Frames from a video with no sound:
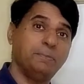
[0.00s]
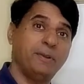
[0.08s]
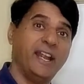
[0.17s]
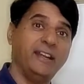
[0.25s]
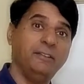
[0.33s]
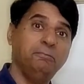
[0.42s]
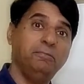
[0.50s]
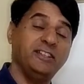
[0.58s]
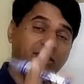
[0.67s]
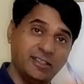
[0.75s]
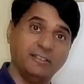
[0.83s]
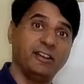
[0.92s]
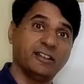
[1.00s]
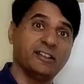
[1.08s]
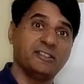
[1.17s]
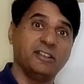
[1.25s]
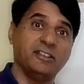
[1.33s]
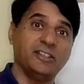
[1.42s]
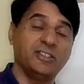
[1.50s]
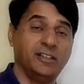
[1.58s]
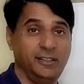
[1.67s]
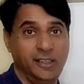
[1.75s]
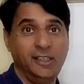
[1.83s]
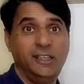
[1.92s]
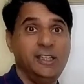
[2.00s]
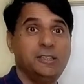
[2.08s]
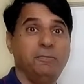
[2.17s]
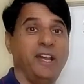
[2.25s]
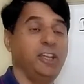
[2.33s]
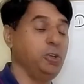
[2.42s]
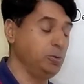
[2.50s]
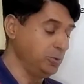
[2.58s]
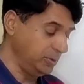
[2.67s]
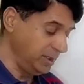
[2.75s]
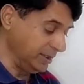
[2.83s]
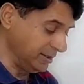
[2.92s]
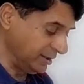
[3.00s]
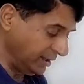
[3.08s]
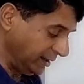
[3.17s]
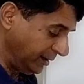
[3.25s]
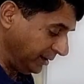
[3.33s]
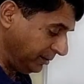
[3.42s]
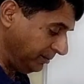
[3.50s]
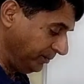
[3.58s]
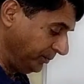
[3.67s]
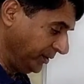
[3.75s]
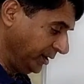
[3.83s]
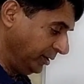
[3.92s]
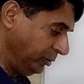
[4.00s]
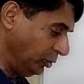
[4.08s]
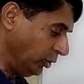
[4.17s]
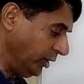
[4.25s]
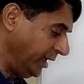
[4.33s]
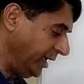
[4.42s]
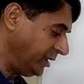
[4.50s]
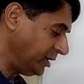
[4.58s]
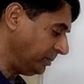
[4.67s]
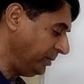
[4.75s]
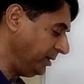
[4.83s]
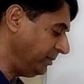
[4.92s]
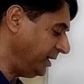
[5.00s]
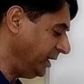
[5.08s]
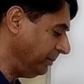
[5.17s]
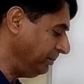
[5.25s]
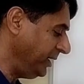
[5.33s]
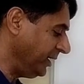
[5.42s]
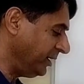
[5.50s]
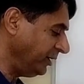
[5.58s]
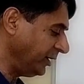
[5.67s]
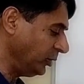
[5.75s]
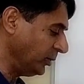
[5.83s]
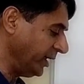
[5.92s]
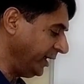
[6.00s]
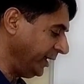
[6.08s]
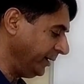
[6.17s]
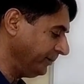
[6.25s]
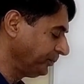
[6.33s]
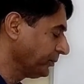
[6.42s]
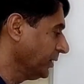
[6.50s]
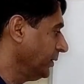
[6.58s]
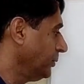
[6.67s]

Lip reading: this blend, which is under consideration, its value is known and is being written over here,